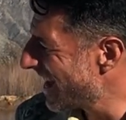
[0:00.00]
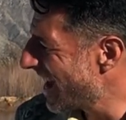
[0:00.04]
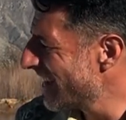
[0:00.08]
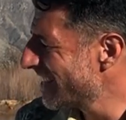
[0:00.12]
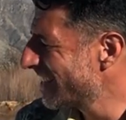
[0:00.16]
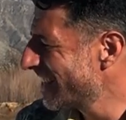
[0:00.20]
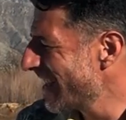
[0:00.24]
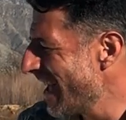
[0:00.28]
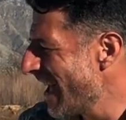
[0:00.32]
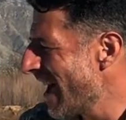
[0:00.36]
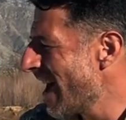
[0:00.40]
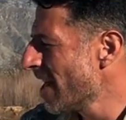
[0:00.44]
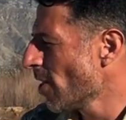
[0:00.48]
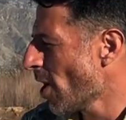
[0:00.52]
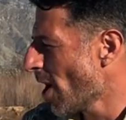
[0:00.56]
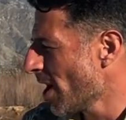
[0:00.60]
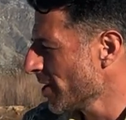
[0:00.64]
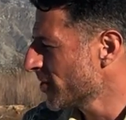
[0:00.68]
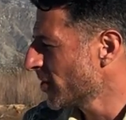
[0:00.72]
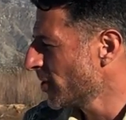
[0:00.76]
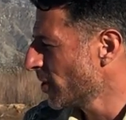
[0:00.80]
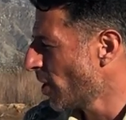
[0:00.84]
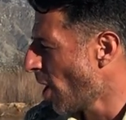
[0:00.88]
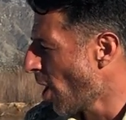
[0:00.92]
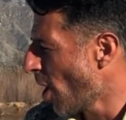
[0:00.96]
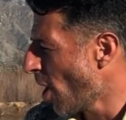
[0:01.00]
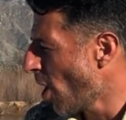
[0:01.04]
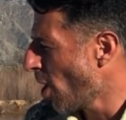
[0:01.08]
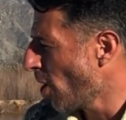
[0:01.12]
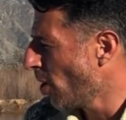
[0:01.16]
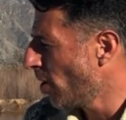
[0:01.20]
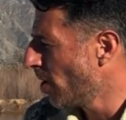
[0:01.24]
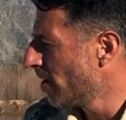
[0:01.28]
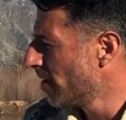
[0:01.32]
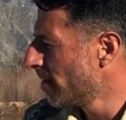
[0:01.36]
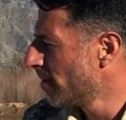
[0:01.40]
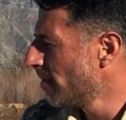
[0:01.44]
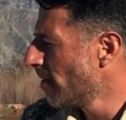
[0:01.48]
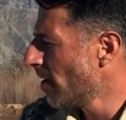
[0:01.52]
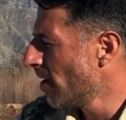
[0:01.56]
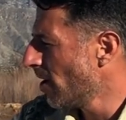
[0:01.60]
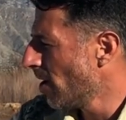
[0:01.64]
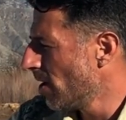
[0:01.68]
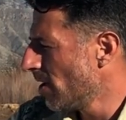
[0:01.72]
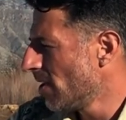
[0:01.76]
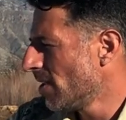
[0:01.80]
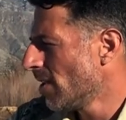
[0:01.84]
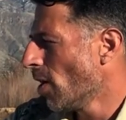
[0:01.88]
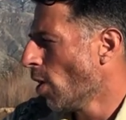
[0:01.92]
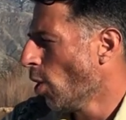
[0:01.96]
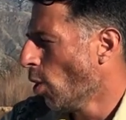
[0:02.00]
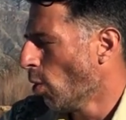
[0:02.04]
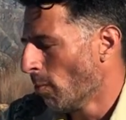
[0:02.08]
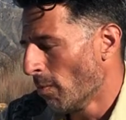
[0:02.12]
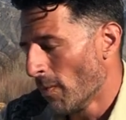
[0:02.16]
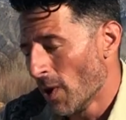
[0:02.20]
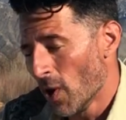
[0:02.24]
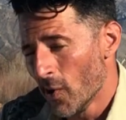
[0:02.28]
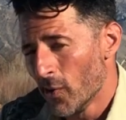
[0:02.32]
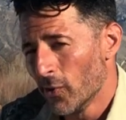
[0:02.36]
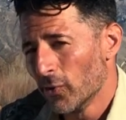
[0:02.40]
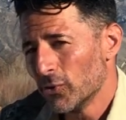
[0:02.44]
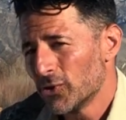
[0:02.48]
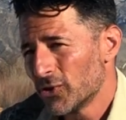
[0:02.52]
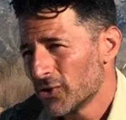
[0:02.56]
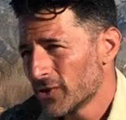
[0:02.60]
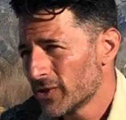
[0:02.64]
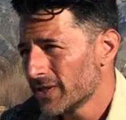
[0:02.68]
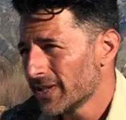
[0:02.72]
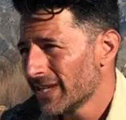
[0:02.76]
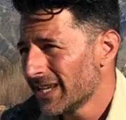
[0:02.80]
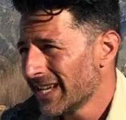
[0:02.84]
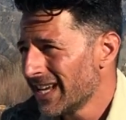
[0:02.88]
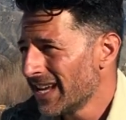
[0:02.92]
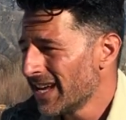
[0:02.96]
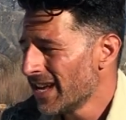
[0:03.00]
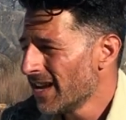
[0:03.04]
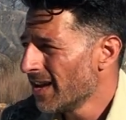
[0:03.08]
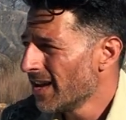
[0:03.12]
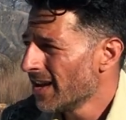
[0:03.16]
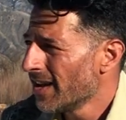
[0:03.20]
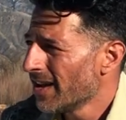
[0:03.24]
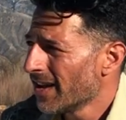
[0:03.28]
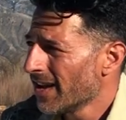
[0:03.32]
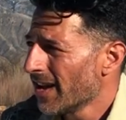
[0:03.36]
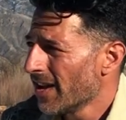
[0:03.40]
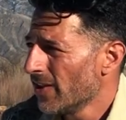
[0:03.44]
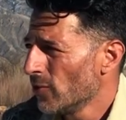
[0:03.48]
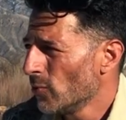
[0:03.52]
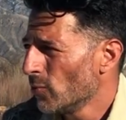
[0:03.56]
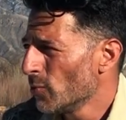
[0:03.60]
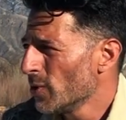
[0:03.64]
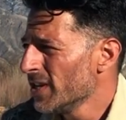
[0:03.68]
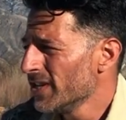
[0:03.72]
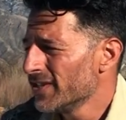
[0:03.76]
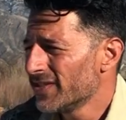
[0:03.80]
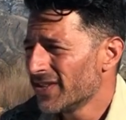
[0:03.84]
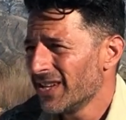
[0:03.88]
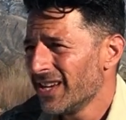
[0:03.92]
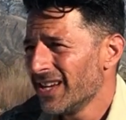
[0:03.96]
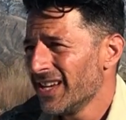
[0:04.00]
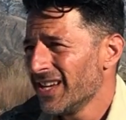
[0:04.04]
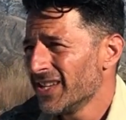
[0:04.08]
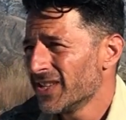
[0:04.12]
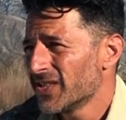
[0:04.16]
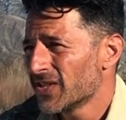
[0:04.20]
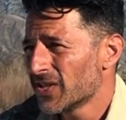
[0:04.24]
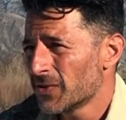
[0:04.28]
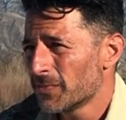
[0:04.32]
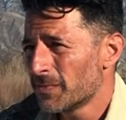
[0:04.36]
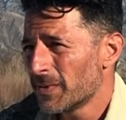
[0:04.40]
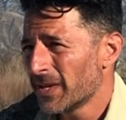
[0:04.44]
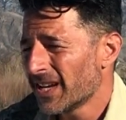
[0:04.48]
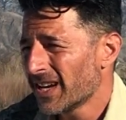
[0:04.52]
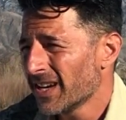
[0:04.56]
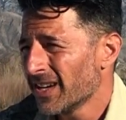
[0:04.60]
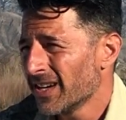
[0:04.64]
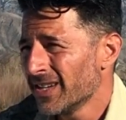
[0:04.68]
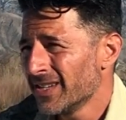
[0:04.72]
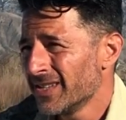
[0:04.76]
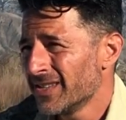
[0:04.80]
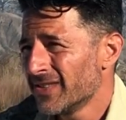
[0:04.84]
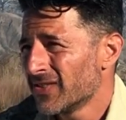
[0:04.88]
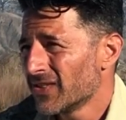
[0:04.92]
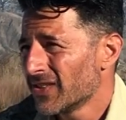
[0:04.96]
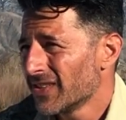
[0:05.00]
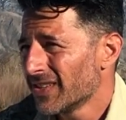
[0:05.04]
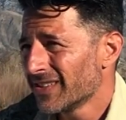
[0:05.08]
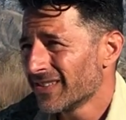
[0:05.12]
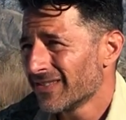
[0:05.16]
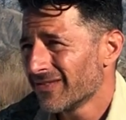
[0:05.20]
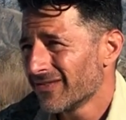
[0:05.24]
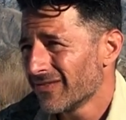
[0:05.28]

it all, almost. And the reason is because